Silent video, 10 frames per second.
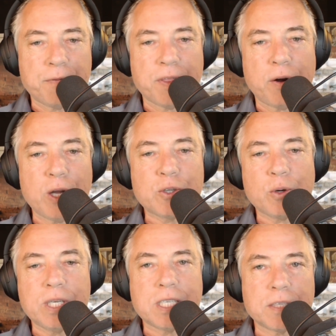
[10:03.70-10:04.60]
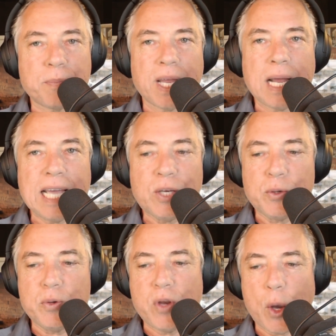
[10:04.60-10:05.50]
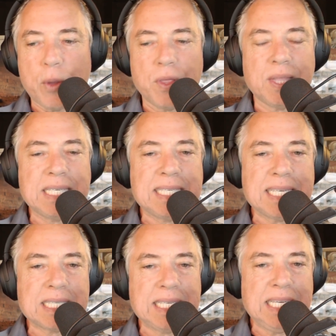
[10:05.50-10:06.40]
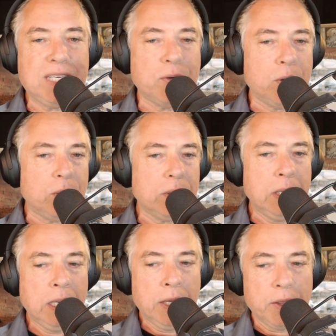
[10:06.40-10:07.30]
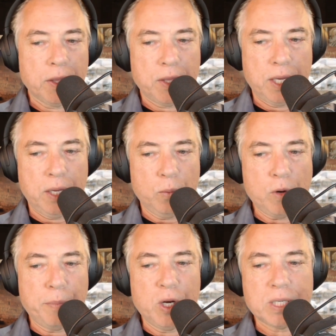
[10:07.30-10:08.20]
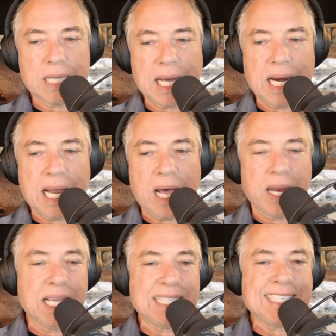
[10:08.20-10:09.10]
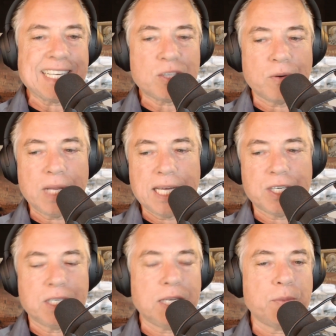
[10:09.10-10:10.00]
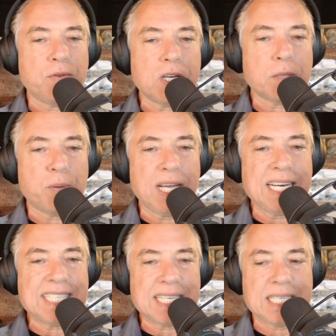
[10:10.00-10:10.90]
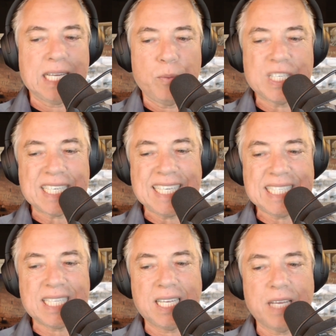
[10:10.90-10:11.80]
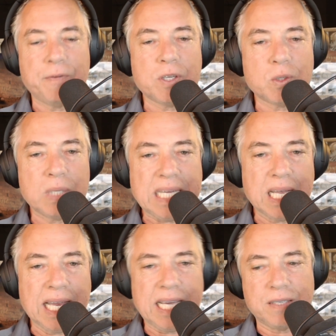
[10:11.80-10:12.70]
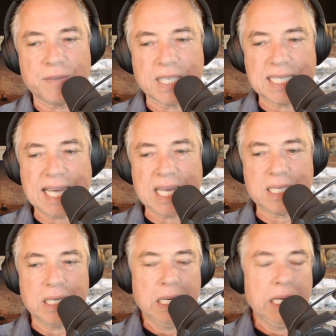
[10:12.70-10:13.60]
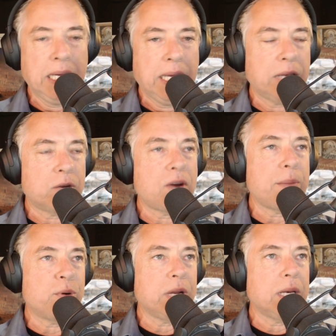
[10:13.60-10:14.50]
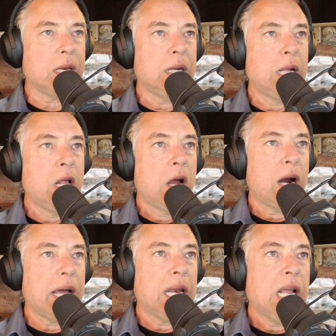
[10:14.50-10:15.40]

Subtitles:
for their own choices, but I do know that the 16-year-old, the woman who started out a sexual relationship with Russell Brand at 16, which is the official legal age of consent in Great Britain, right?